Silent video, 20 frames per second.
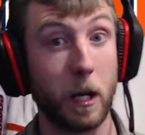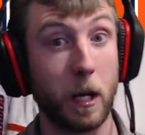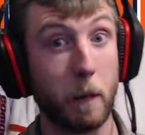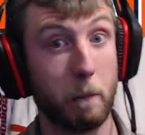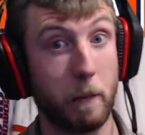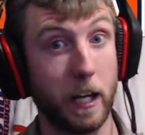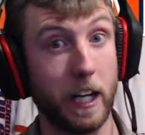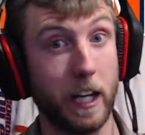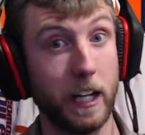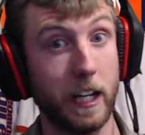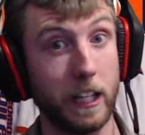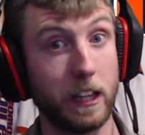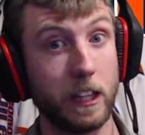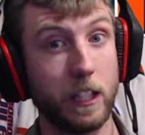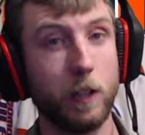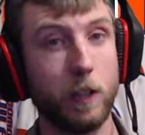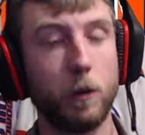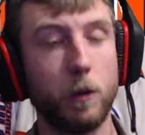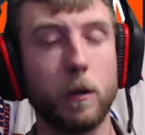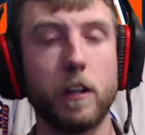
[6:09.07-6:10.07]
but
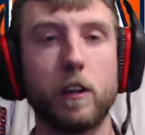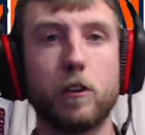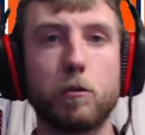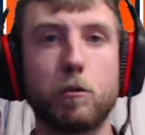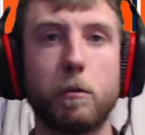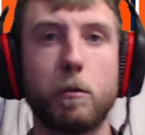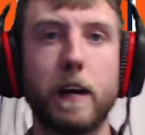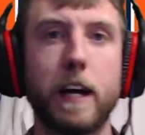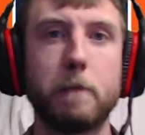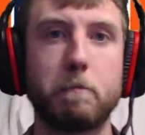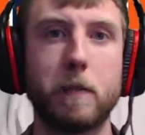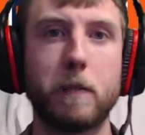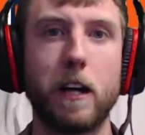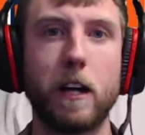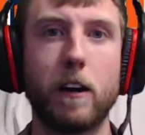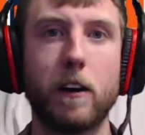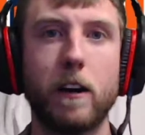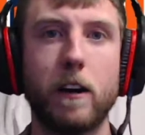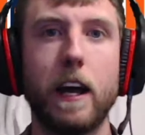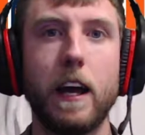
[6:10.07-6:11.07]
the Oilers went up
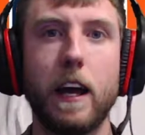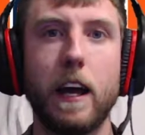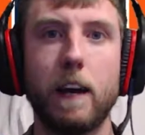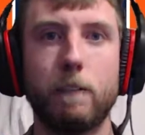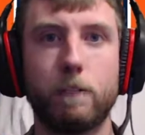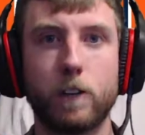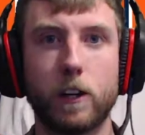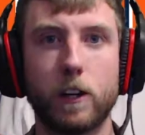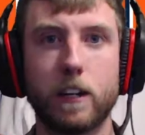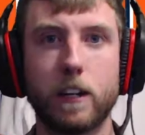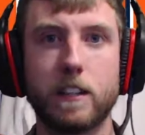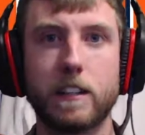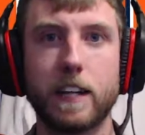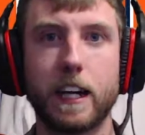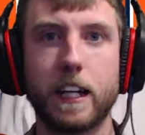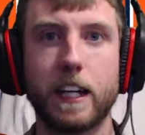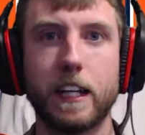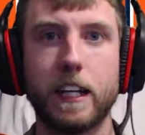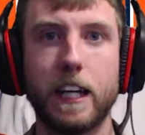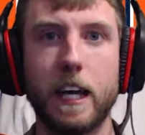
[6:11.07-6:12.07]
there for a
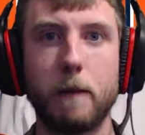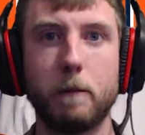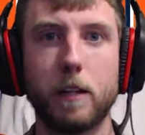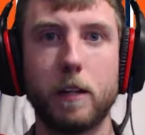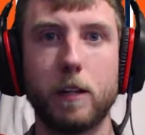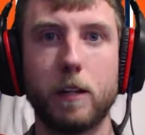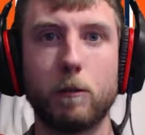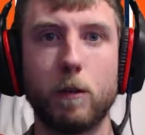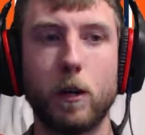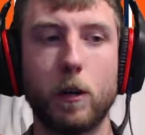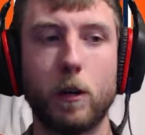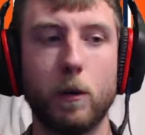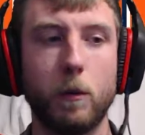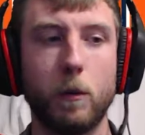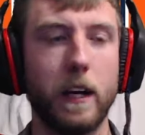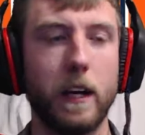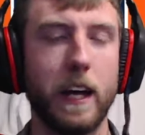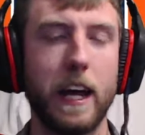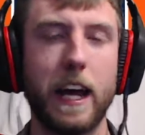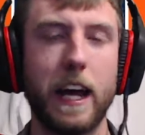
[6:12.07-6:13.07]
second game in the row
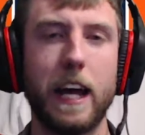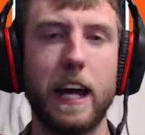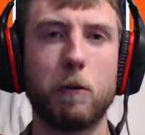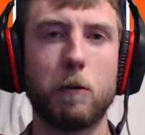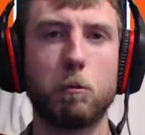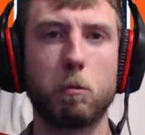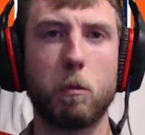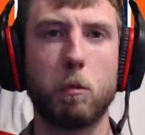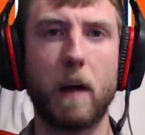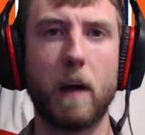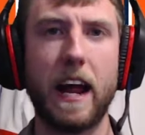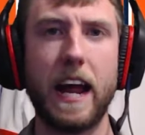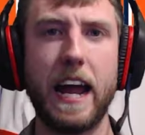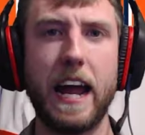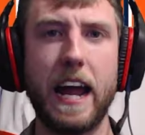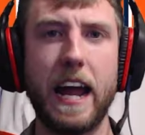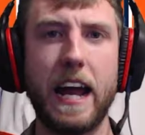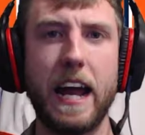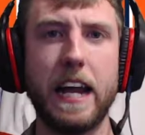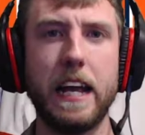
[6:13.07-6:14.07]
and
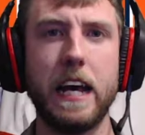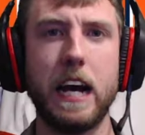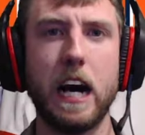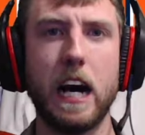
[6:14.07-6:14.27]
ran